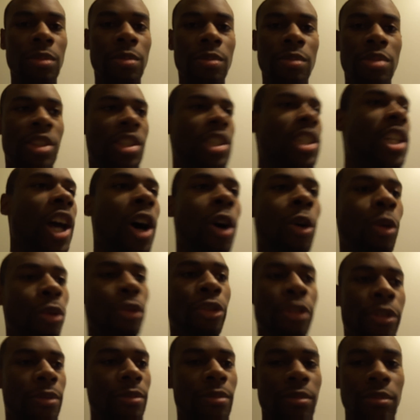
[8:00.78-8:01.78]

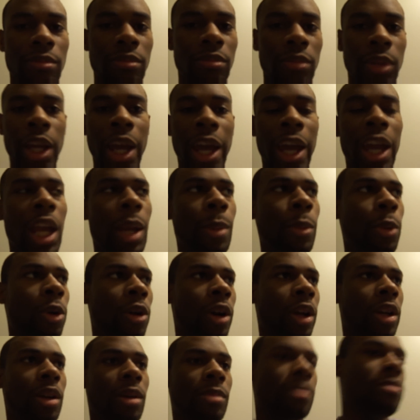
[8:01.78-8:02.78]
stealth game,
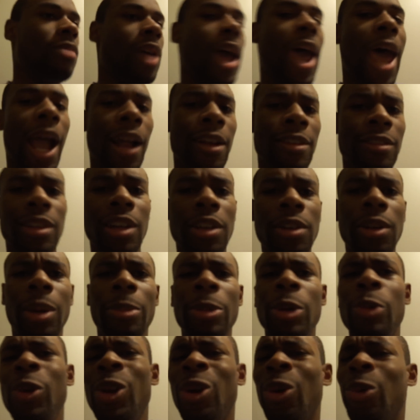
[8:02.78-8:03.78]
or like a hack and stuff. You know
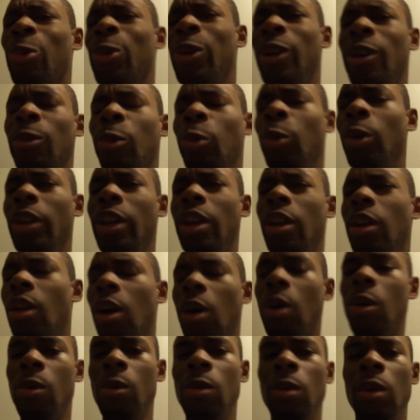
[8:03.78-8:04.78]
what I mean? We don't really
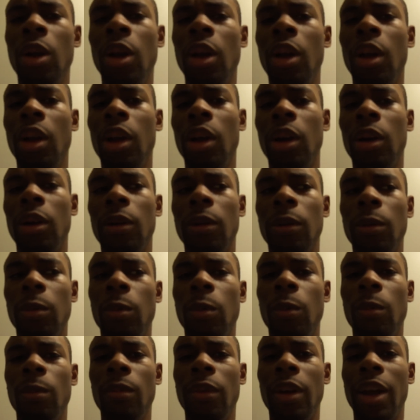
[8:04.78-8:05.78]
know
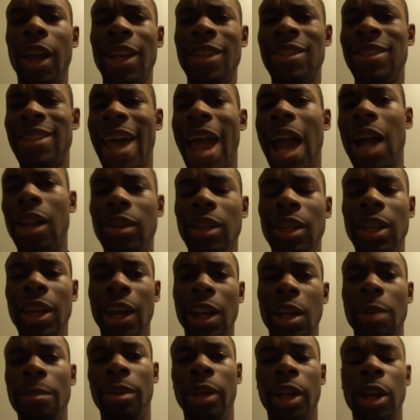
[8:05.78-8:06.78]
exactly
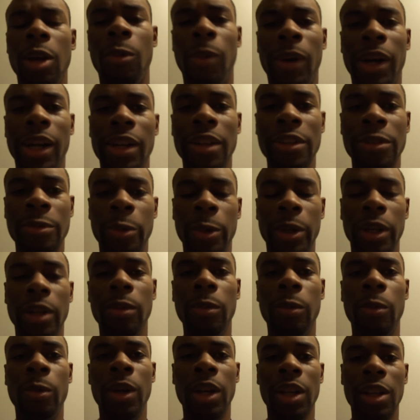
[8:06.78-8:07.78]
gameplay-wise
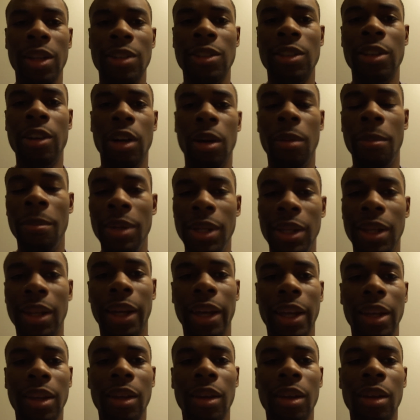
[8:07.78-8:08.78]
what it is going to be
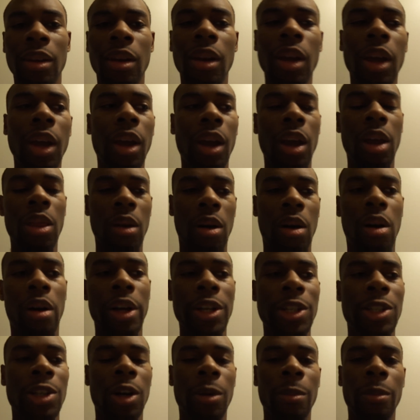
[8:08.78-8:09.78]
like yet. And they're
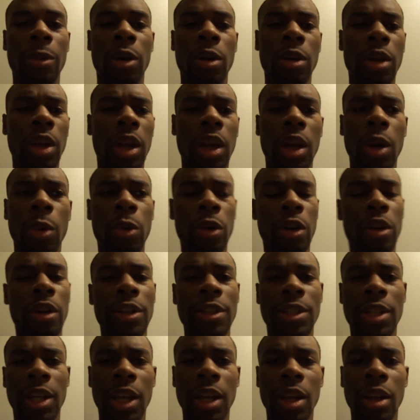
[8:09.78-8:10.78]
already talking about, yeah, we're
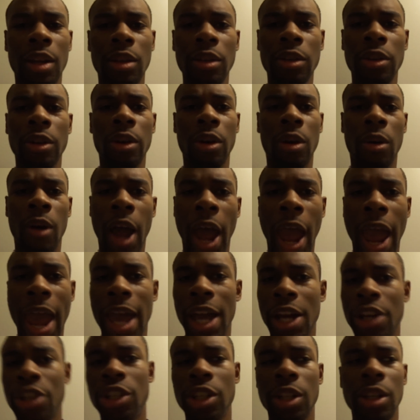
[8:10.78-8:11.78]
going to take, you know,
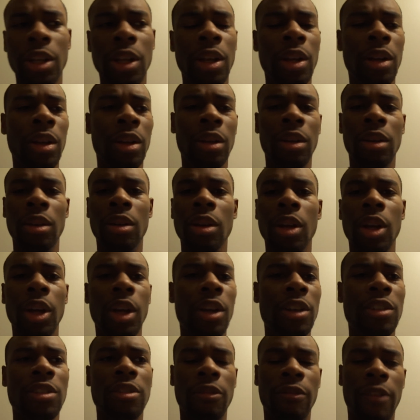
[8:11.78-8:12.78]
action and
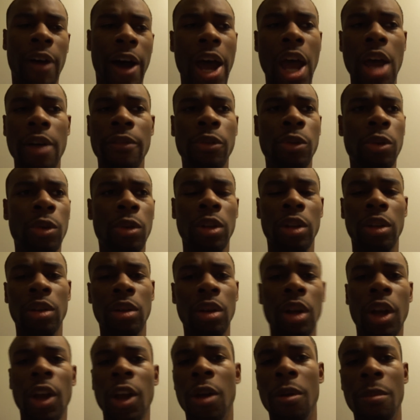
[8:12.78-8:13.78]
survival
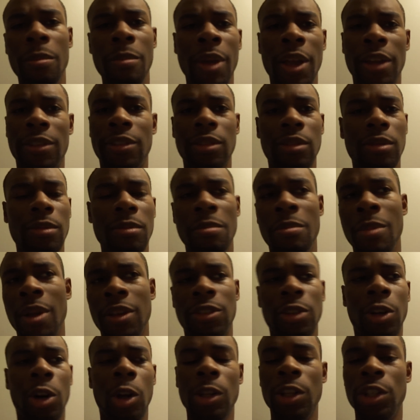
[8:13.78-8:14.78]
and
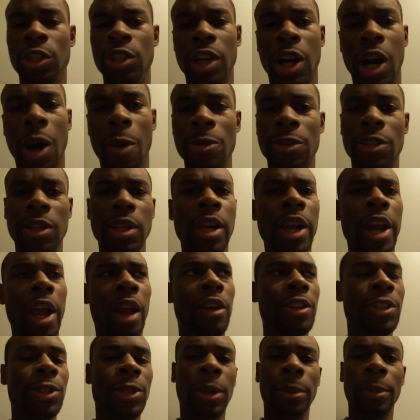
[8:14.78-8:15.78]
mix all these genres
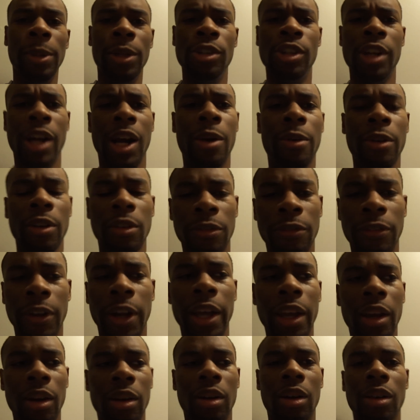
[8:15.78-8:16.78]
together. It's going to be
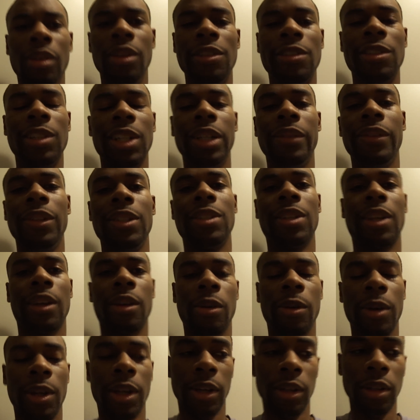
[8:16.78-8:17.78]
genre-defying, all this stuff. It's
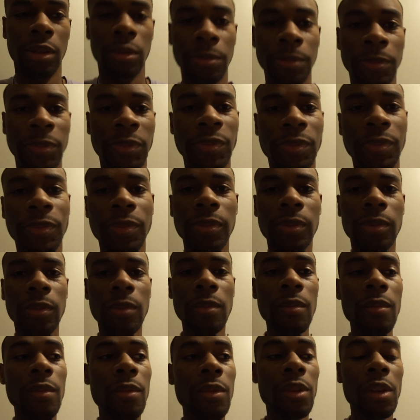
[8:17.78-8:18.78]
like, okay,
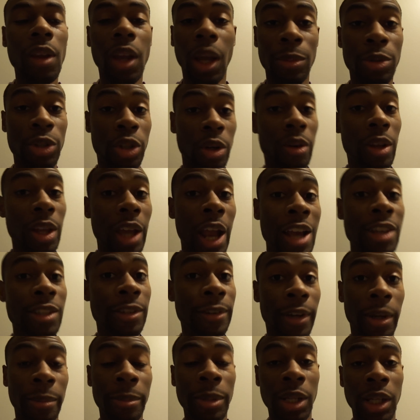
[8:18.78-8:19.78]
I'm sure the game's
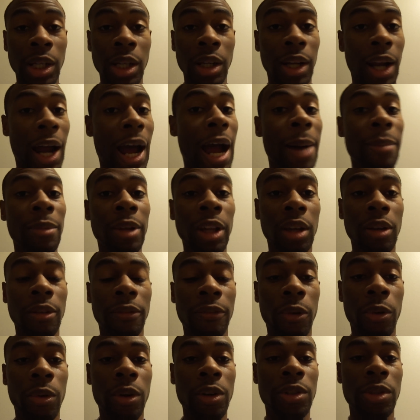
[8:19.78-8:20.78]
going to be good. I'm looking
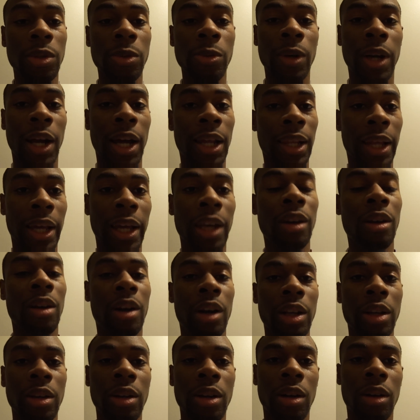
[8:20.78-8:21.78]
forward to it. I like
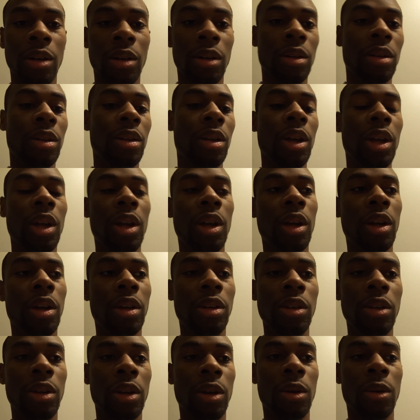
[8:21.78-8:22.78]
Naughty Dog.
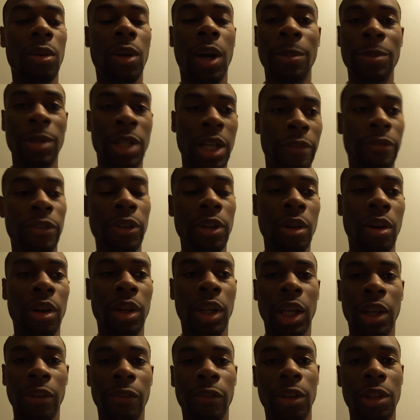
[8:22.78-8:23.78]
You know, I'm definitely
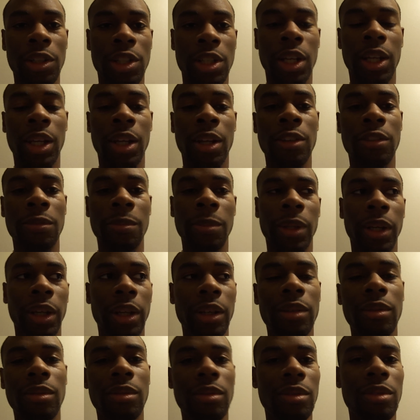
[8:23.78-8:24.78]
going to give it a chance,
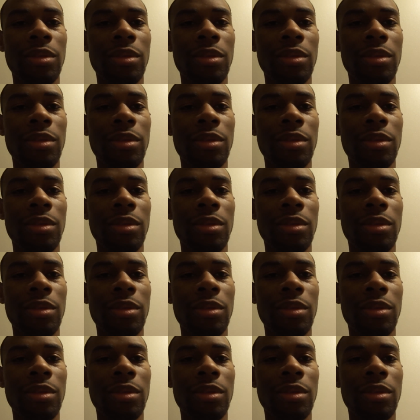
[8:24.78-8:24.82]
but